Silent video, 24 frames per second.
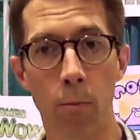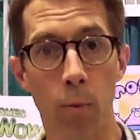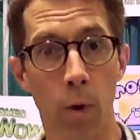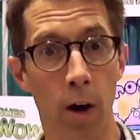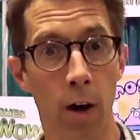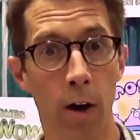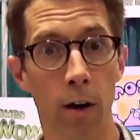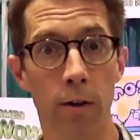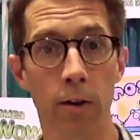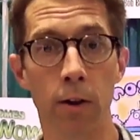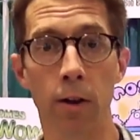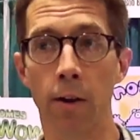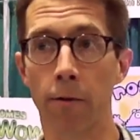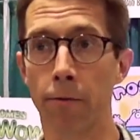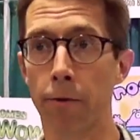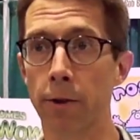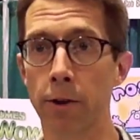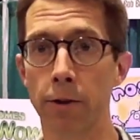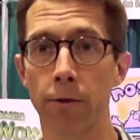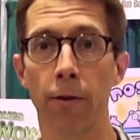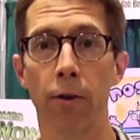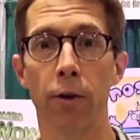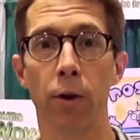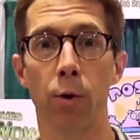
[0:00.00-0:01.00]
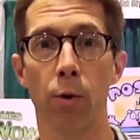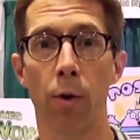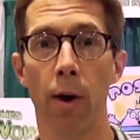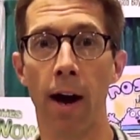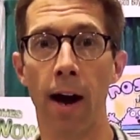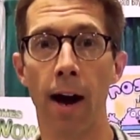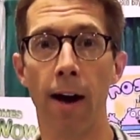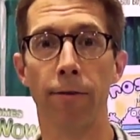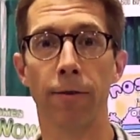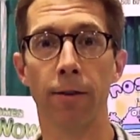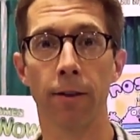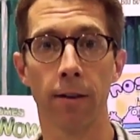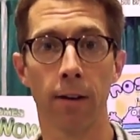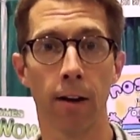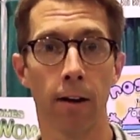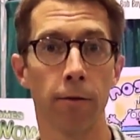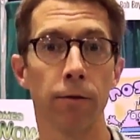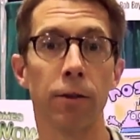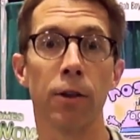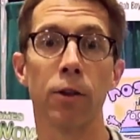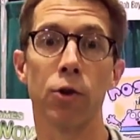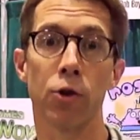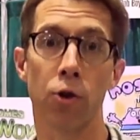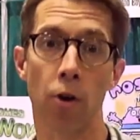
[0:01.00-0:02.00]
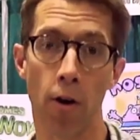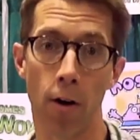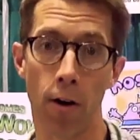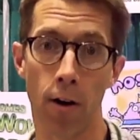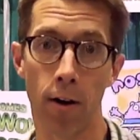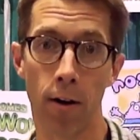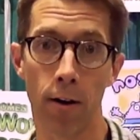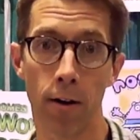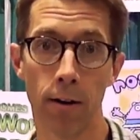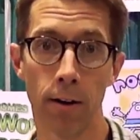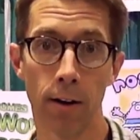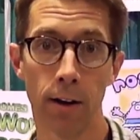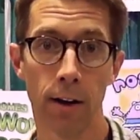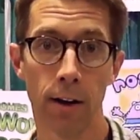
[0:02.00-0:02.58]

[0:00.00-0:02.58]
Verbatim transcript: Well, first of all, you have to love to draw,